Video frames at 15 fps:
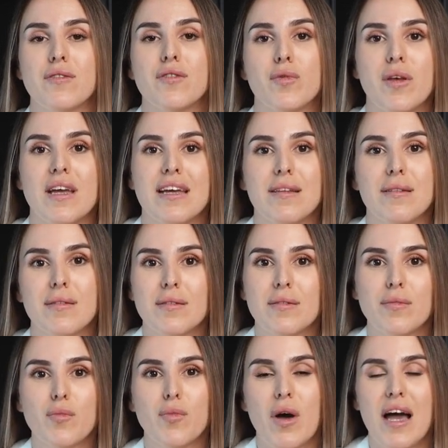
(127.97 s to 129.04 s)
3.
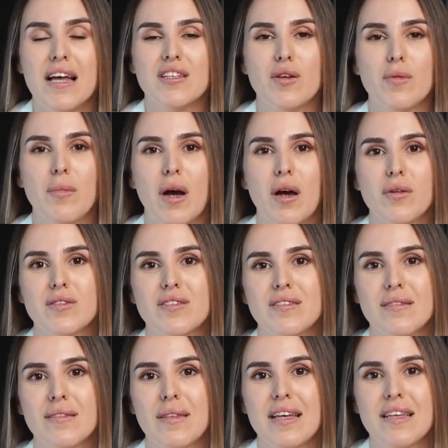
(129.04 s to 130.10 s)
Write your post.